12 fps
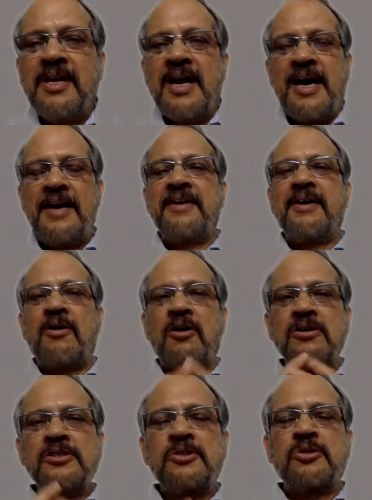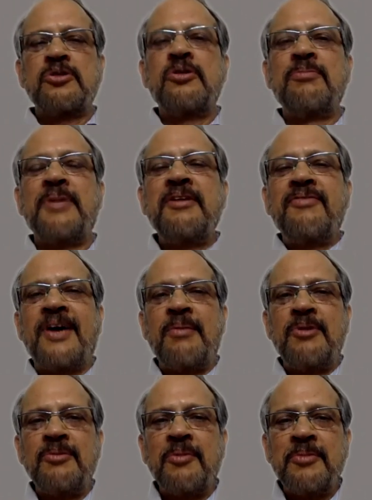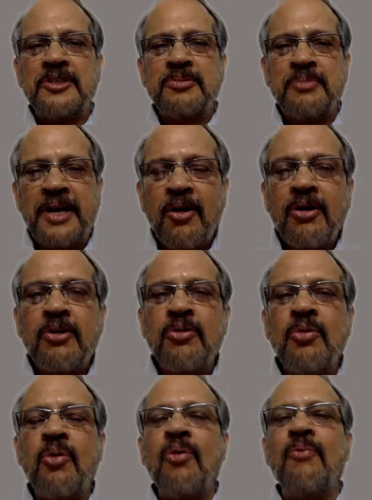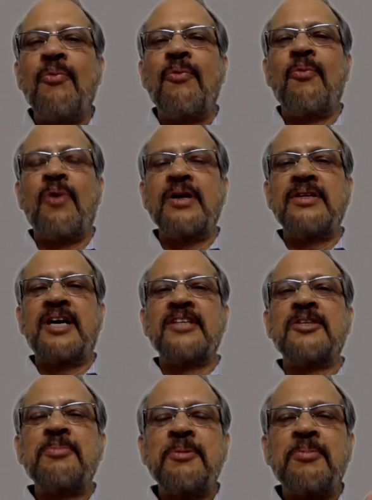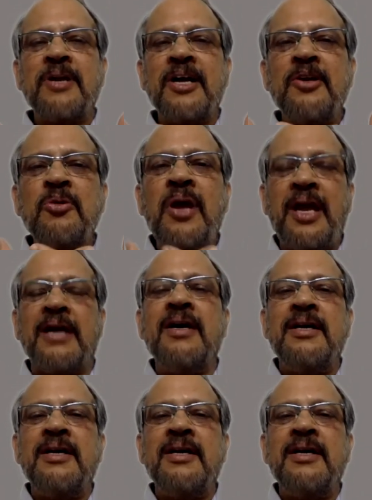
And also many family members may not know what the other people are doing.